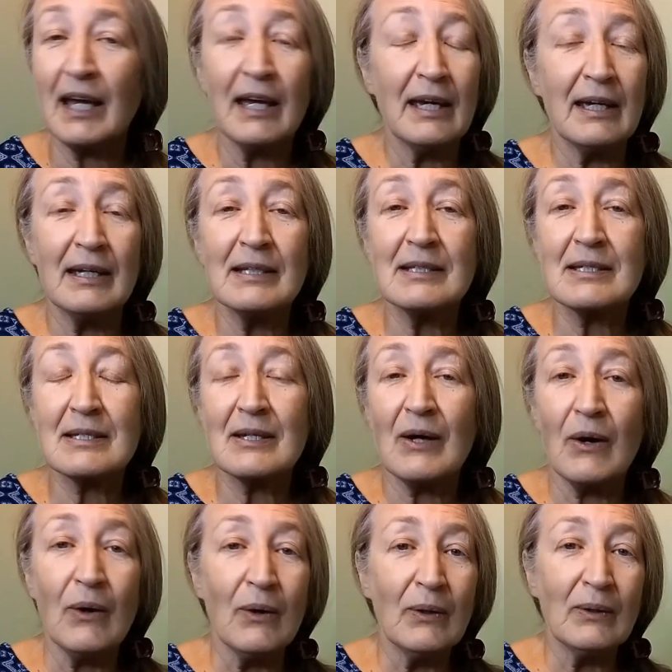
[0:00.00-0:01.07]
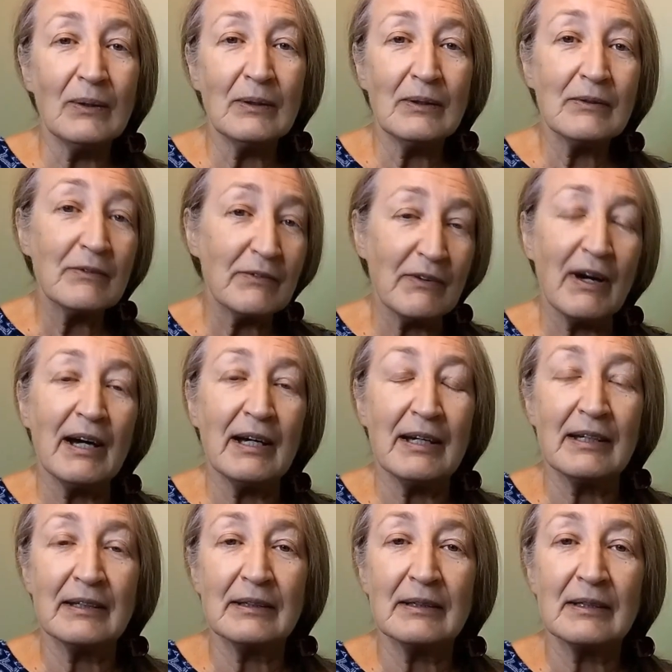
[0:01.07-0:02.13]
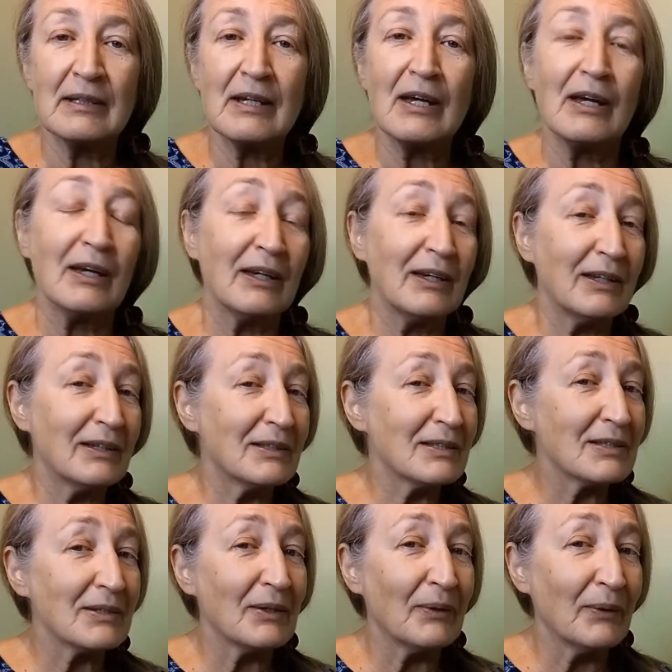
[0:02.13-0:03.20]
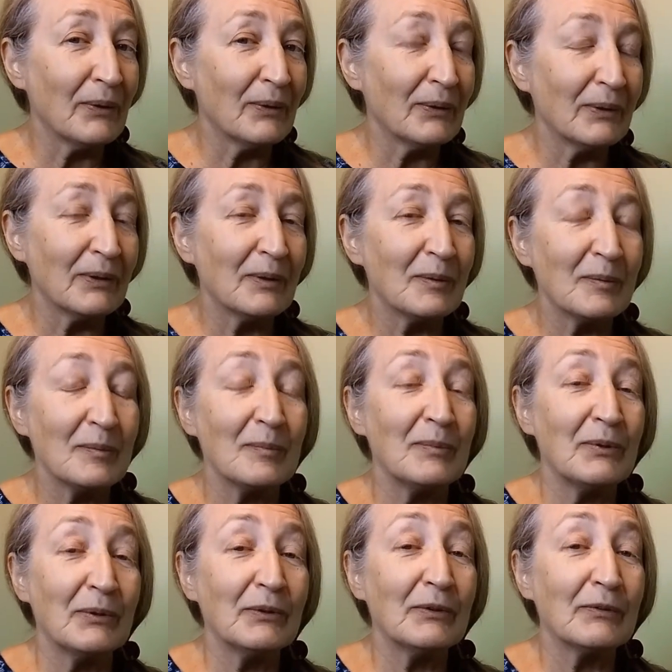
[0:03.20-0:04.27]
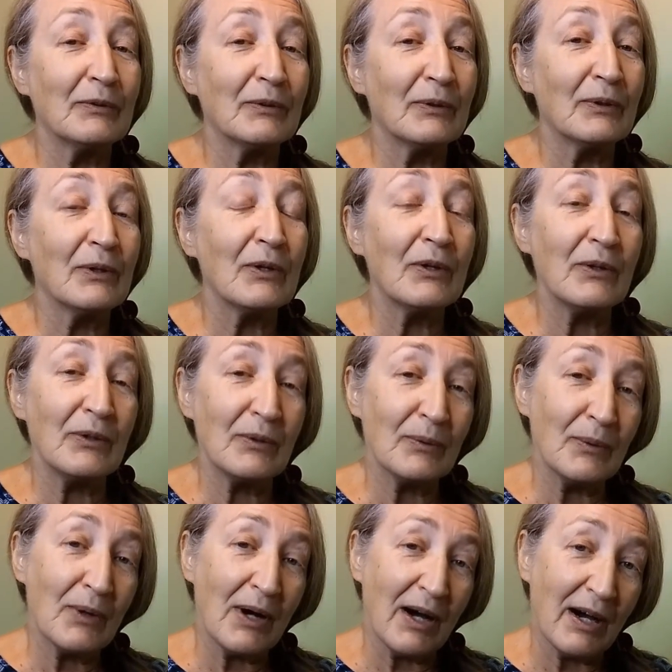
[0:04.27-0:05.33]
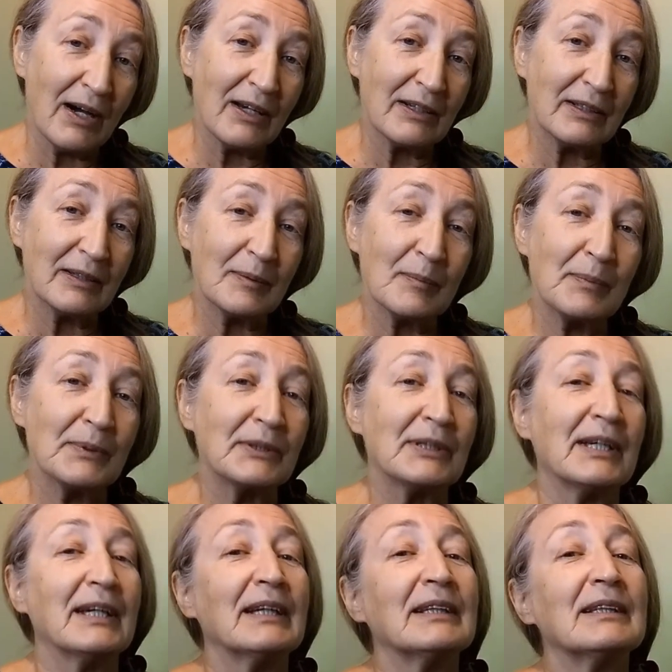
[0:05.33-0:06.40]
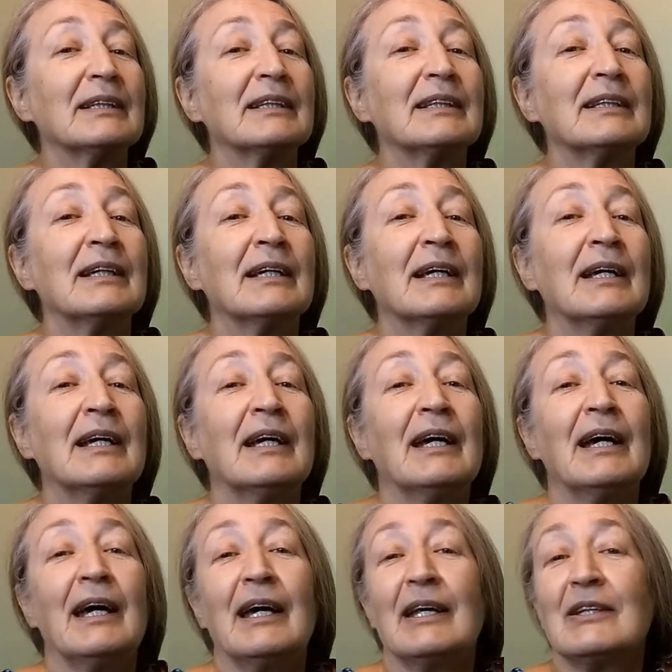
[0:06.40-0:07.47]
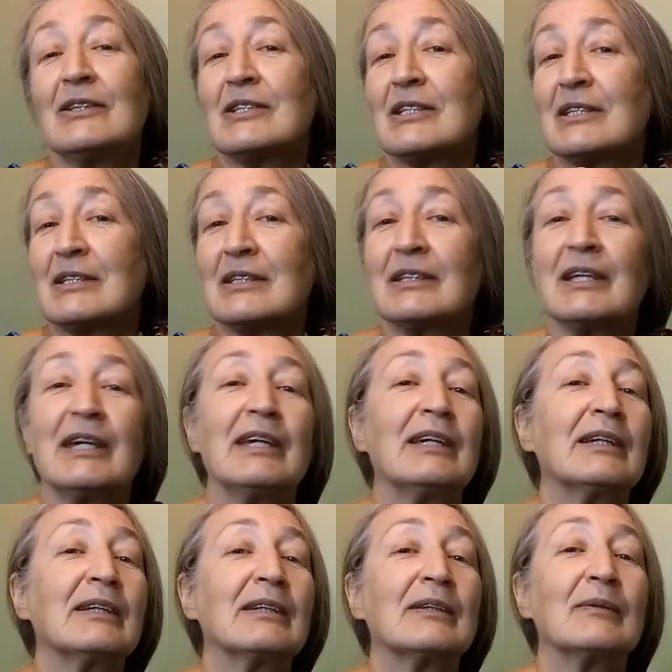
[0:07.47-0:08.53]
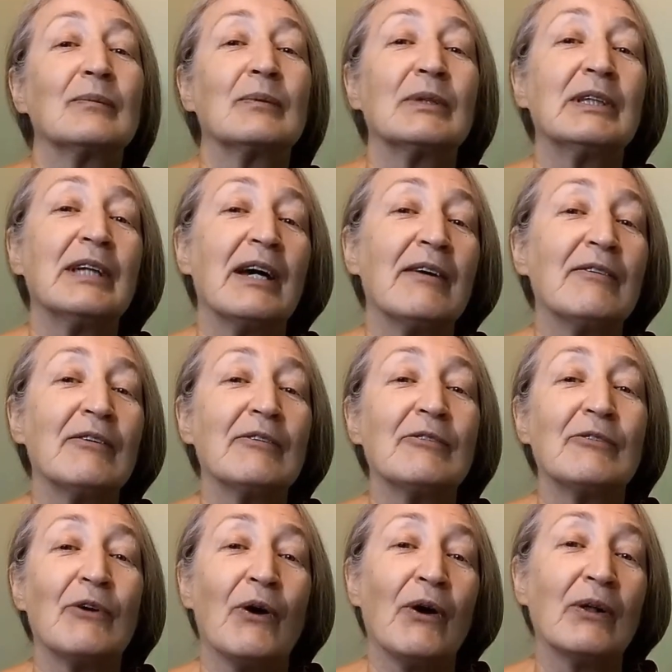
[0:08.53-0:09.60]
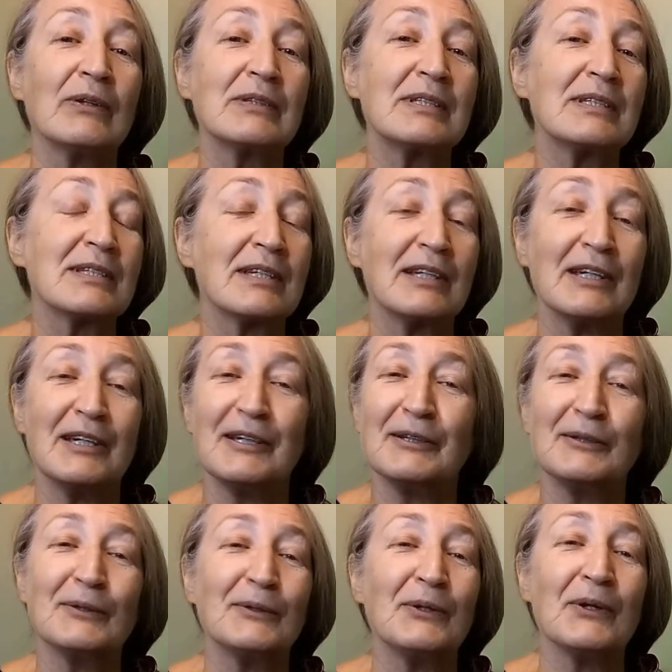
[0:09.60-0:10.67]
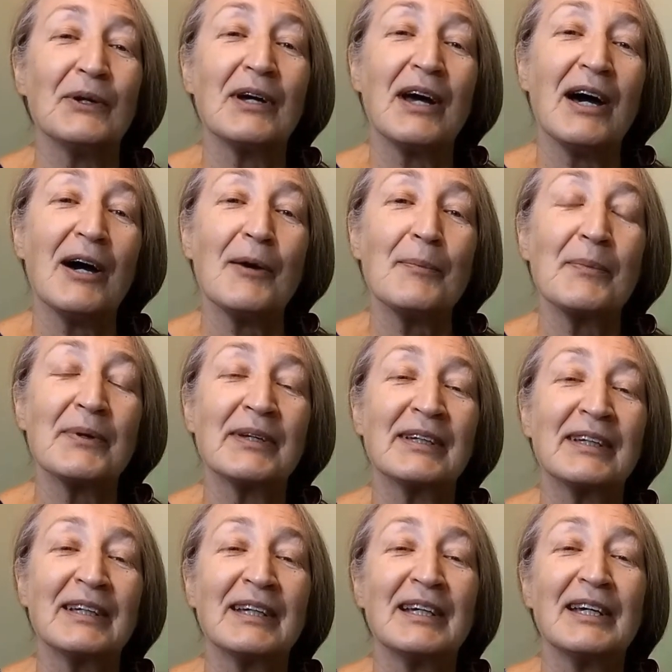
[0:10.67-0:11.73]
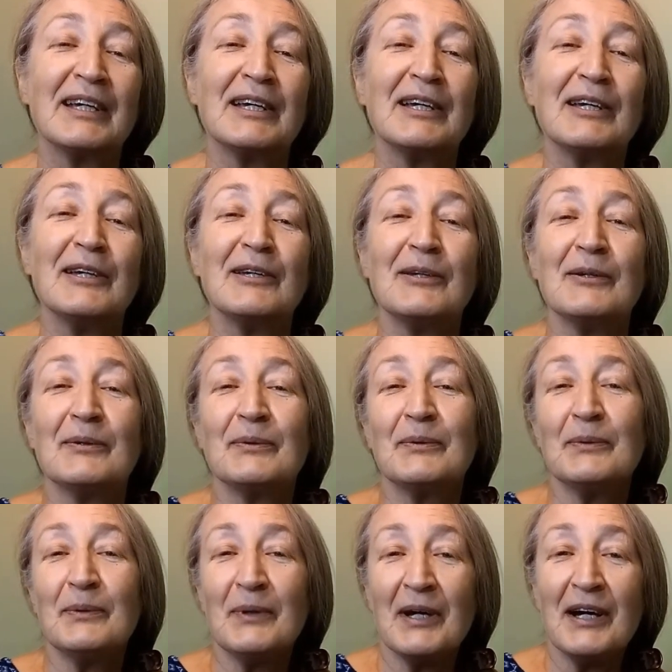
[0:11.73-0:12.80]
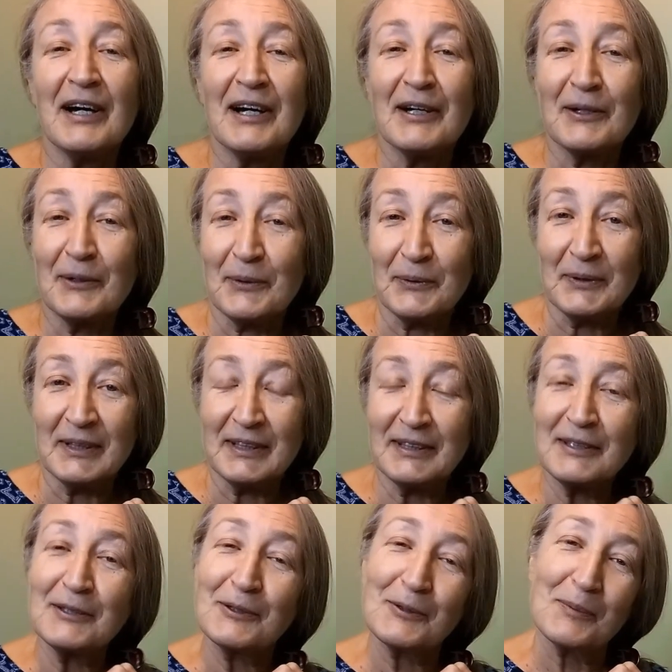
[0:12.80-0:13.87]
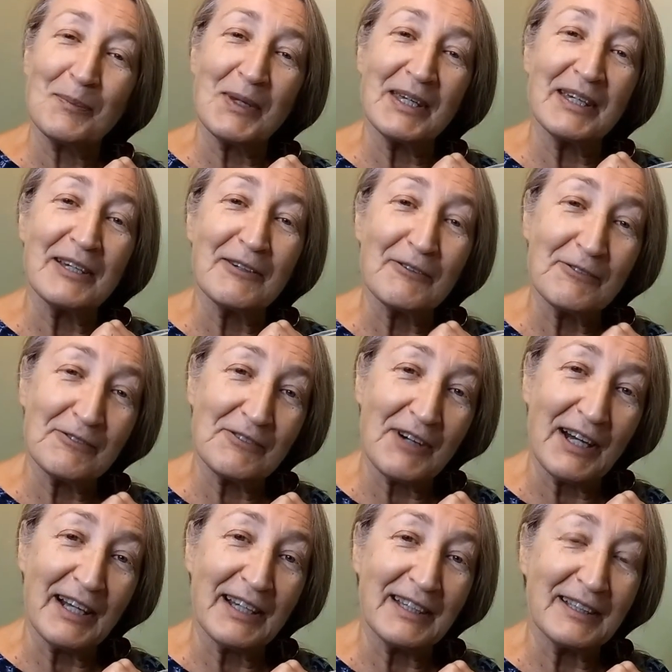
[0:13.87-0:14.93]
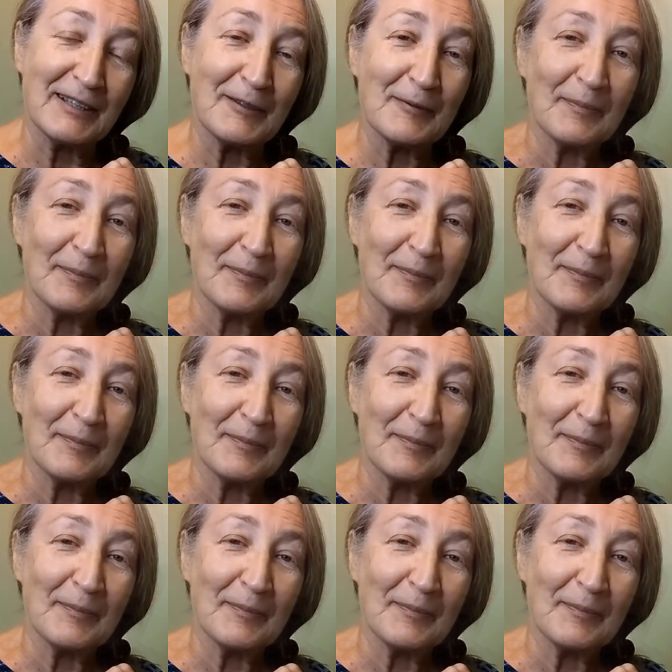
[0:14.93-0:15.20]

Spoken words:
It's all fine. It's all beautiful. You are protected. And just take whatever falls into your cup. You are going to be fine.